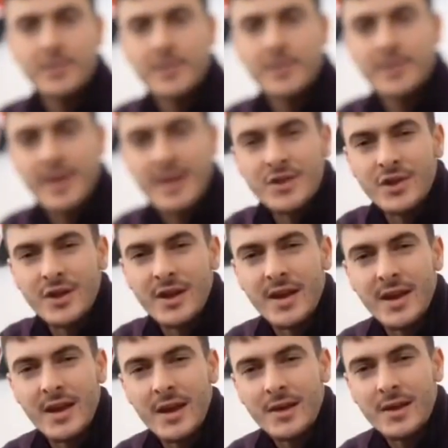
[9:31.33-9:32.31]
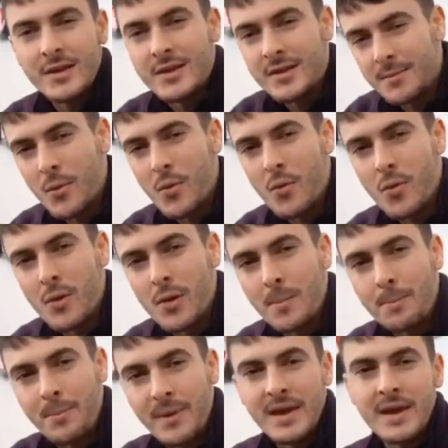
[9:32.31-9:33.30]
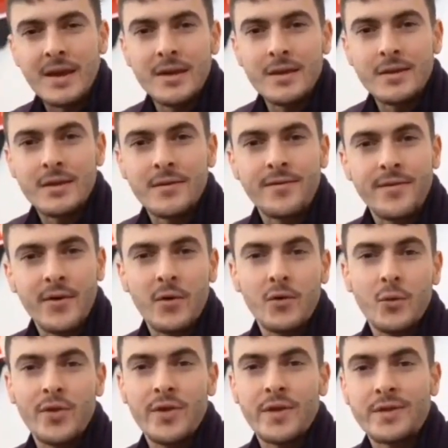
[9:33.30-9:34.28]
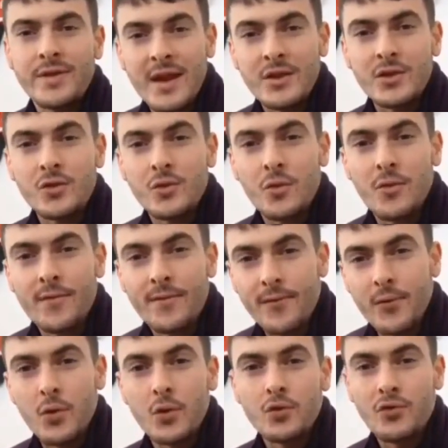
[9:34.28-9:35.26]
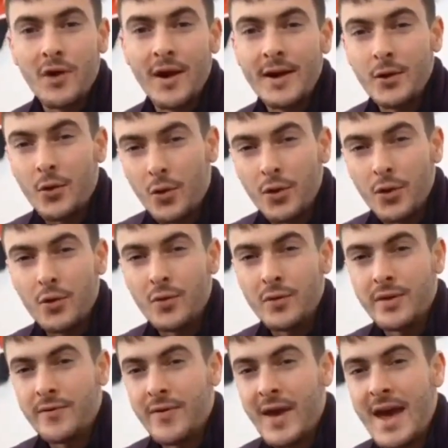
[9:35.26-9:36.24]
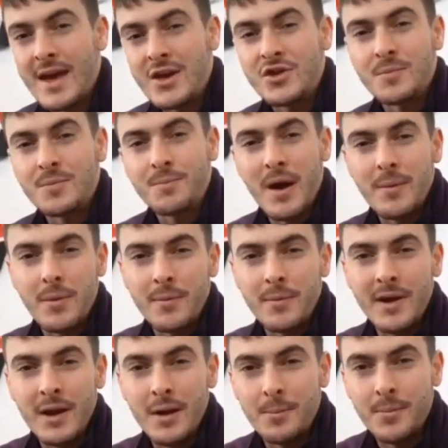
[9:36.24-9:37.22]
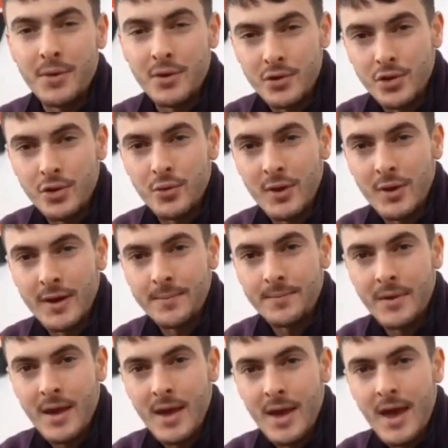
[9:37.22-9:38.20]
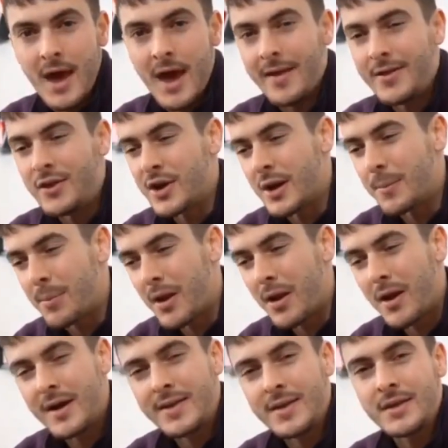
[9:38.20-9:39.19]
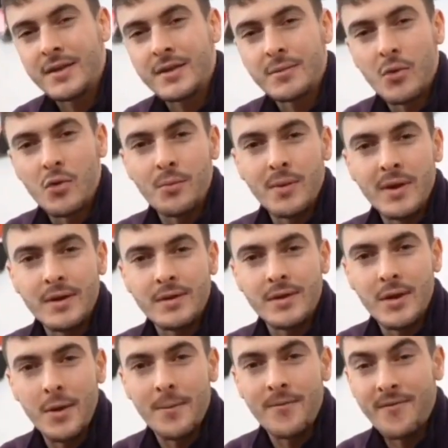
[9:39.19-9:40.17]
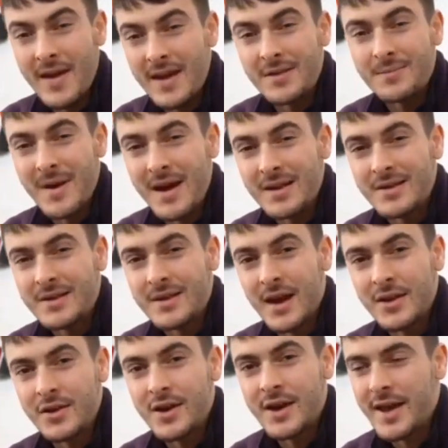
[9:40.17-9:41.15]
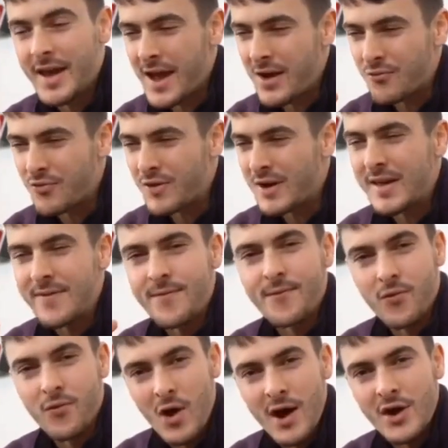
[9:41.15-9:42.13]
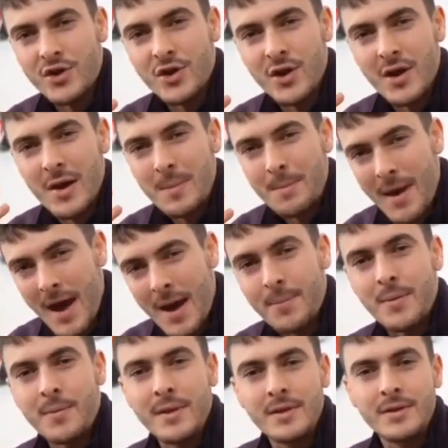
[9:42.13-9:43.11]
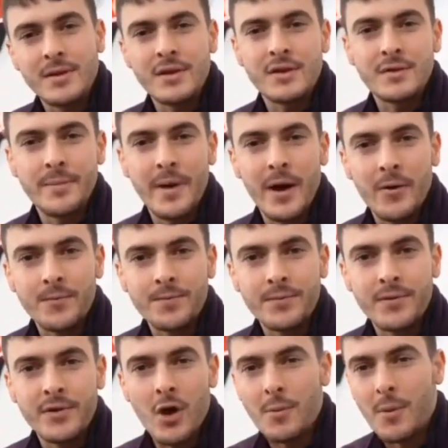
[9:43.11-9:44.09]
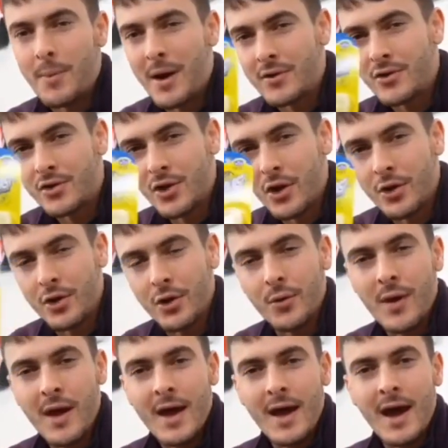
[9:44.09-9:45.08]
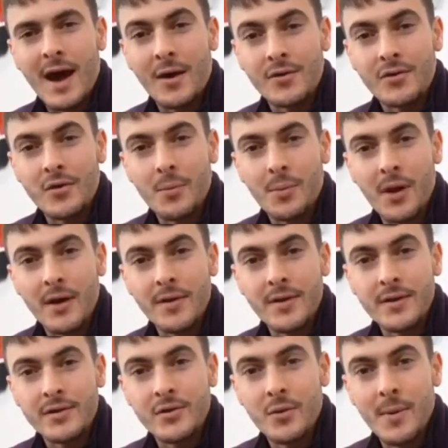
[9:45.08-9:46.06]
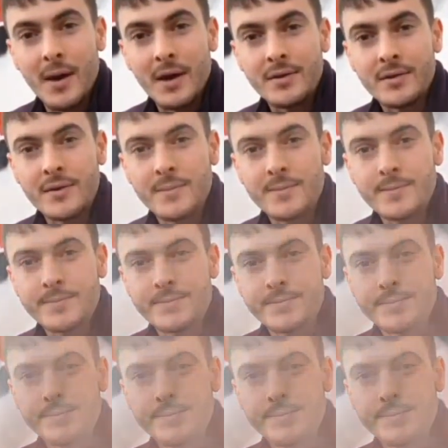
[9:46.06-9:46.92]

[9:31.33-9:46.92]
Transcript: These are essentially small beads filled with essential food grade oils of Asian peppermint and patchouli. And you can apply these small beads to your face mask and you're gonna get a really fresh pepperminty smell. So I'm about to show you how to apply these to a mask.